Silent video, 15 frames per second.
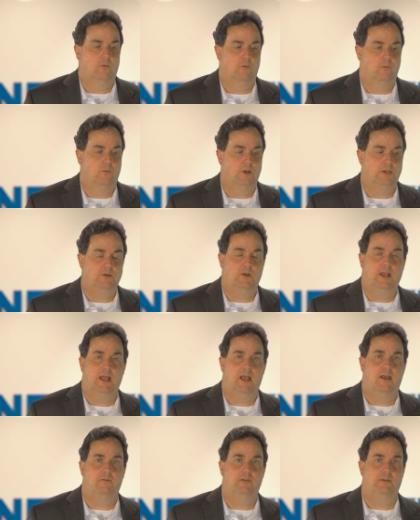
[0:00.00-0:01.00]
What you
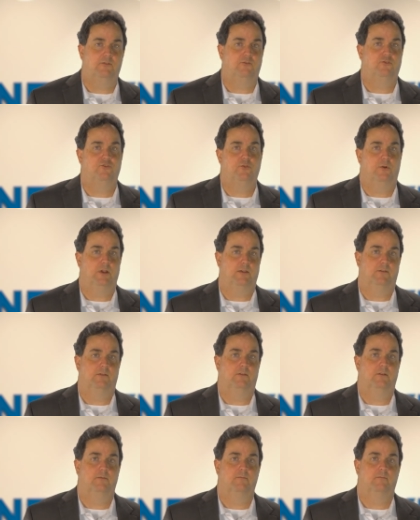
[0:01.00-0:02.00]
have is
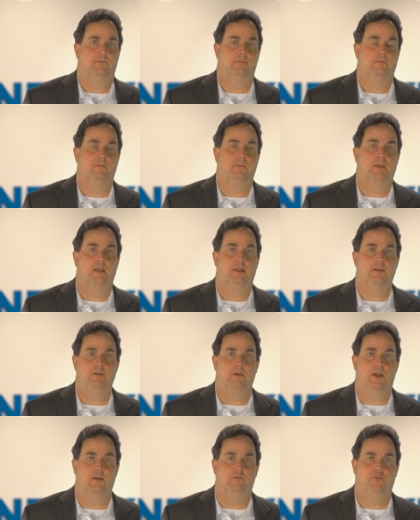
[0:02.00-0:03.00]
choice. And you
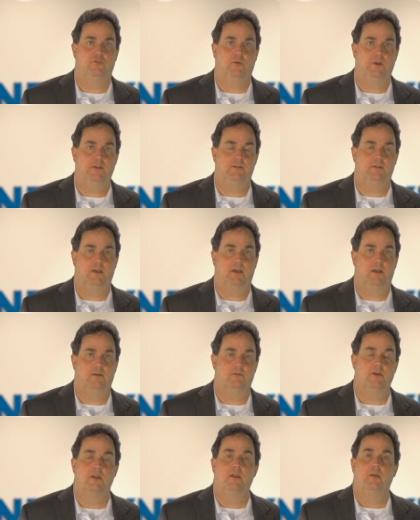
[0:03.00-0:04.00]
have choice
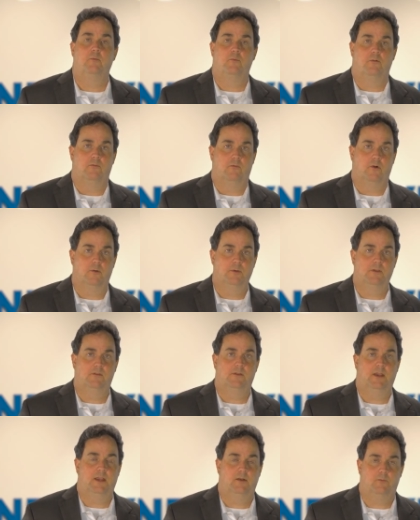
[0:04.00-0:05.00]
of
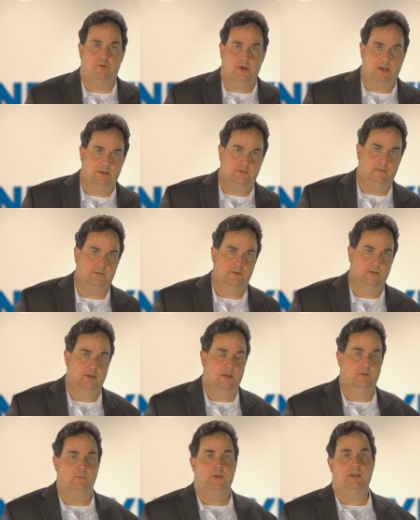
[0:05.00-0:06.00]
performance and price,
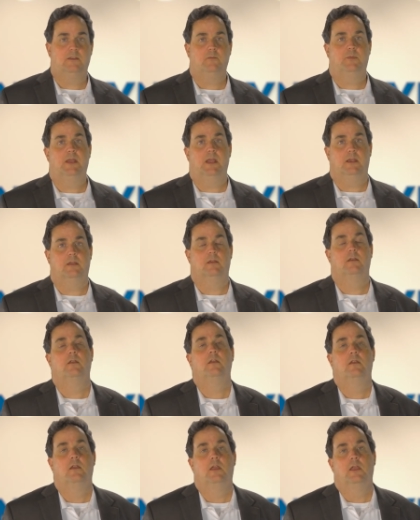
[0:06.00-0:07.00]
and we get to pick.
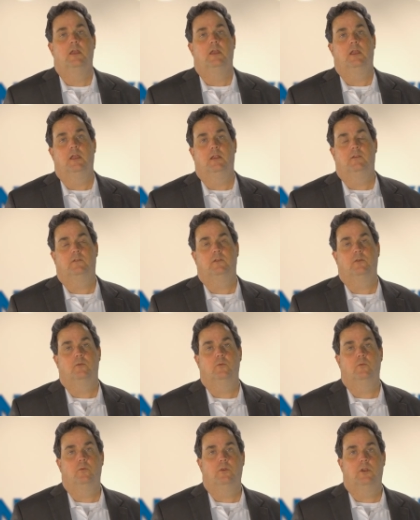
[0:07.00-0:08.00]
And
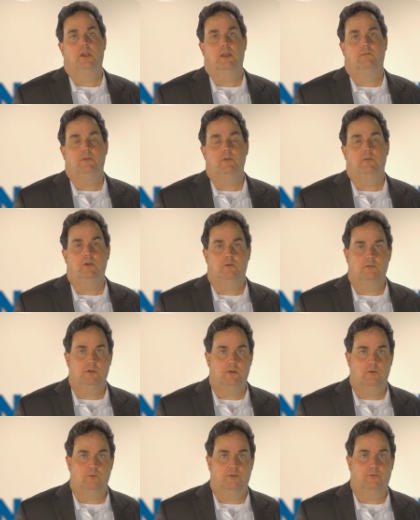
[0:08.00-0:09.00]
so if you don't
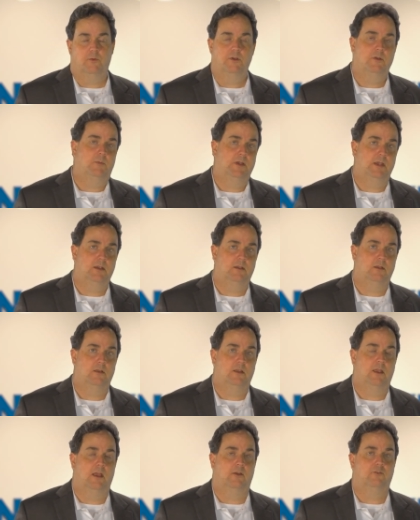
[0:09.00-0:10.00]
know which one to pick,
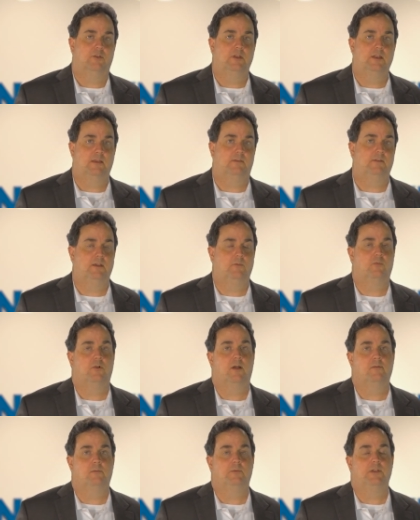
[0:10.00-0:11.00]
actually Netsync
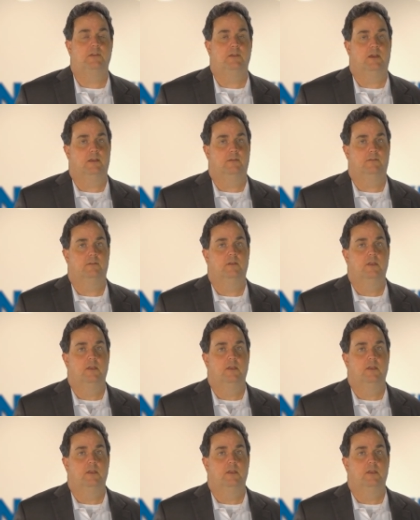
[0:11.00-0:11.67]
probably does.